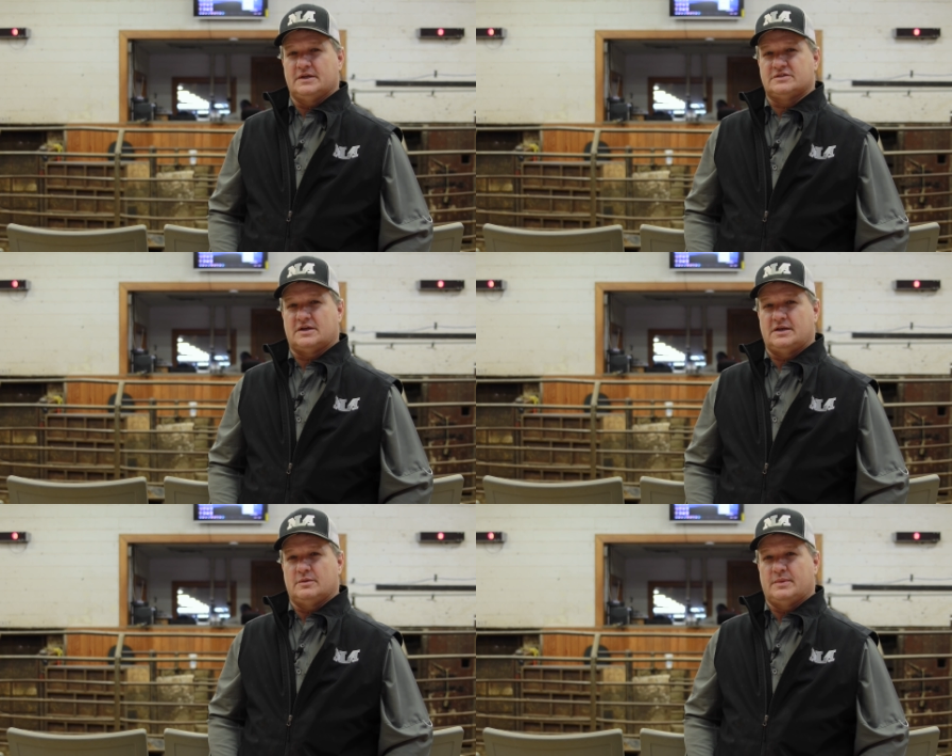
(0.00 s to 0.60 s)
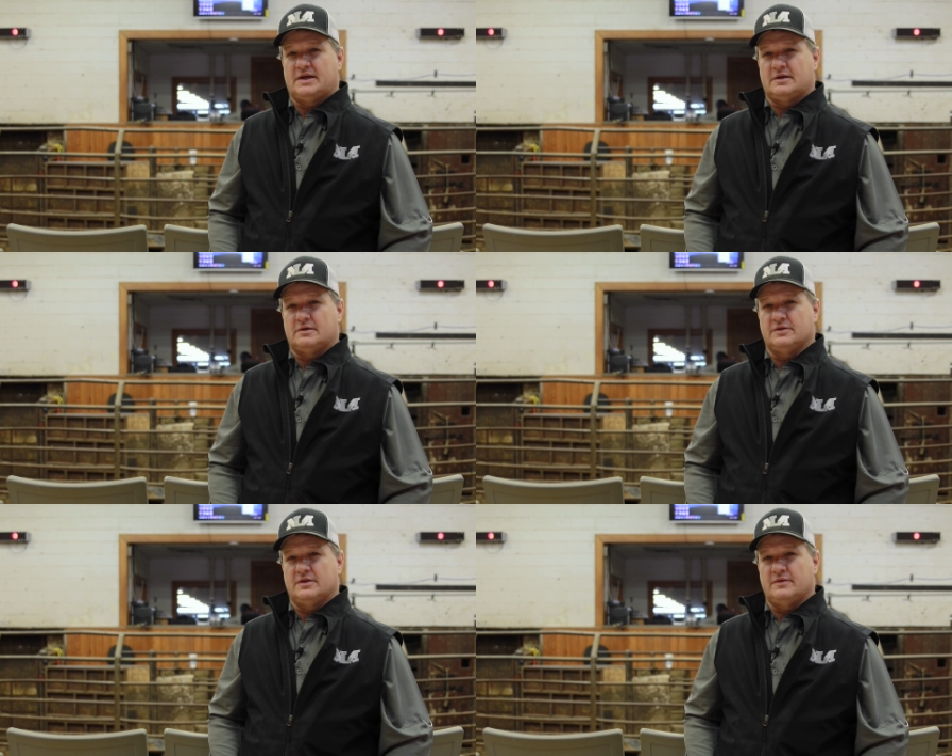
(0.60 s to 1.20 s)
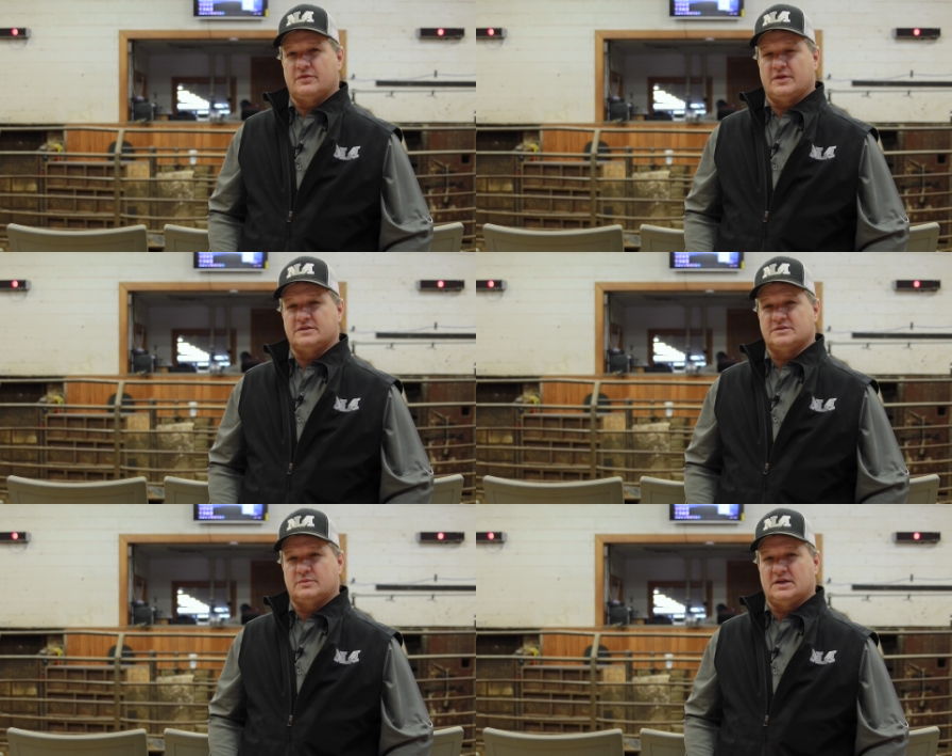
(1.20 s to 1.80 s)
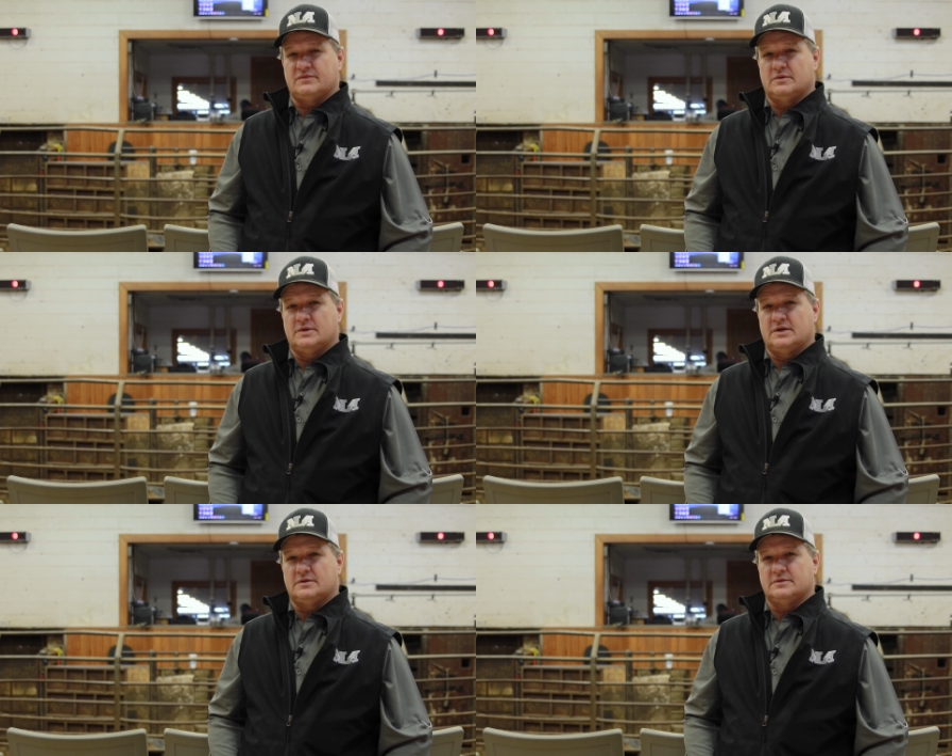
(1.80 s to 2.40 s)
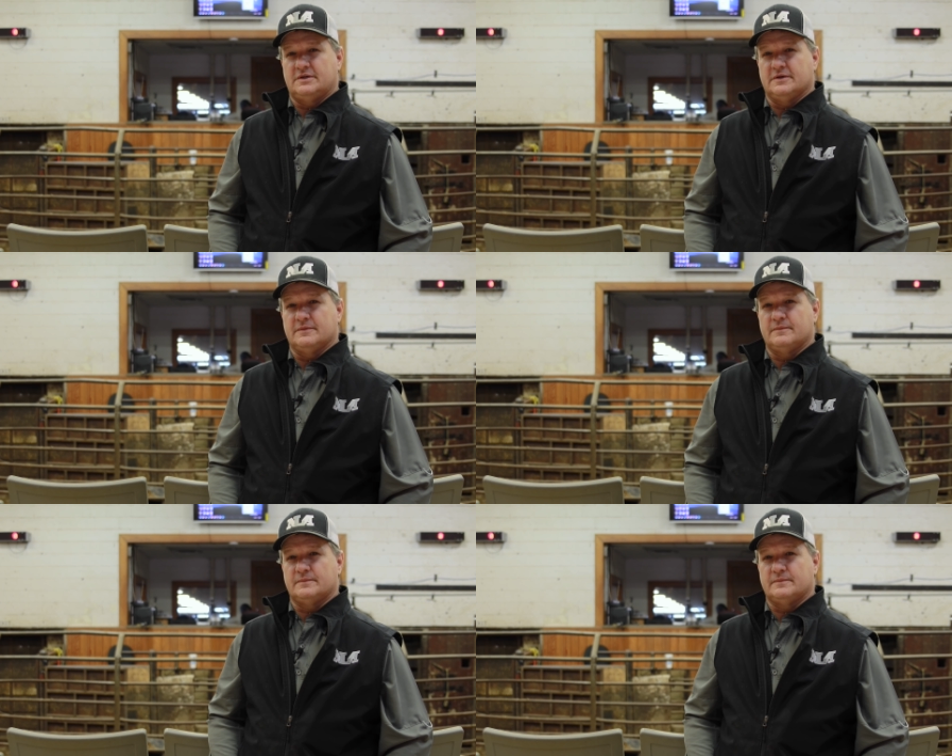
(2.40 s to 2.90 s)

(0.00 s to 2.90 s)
excited about all the things that we have going on here.